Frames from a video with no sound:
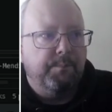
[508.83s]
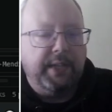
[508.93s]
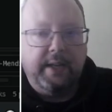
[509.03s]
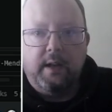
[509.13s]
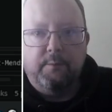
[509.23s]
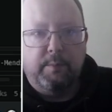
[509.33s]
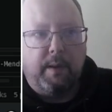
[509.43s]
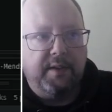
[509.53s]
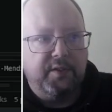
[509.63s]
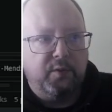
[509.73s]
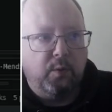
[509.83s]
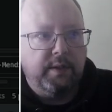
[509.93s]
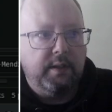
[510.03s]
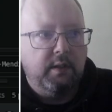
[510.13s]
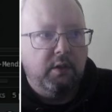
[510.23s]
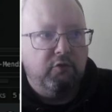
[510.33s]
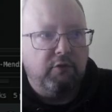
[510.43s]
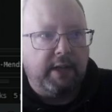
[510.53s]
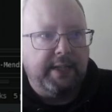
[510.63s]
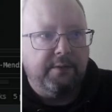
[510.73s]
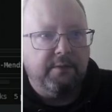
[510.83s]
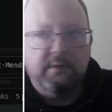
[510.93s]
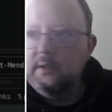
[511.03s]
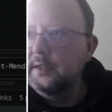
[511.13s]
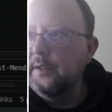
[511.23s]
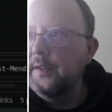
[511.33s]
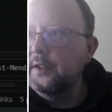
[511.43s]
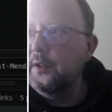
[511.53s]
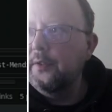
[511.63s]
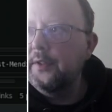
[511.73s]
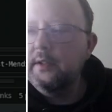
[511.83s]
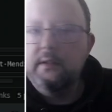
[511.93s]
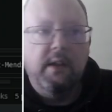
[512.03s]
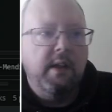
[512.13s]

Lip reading: GitHub repository right here to this little thing.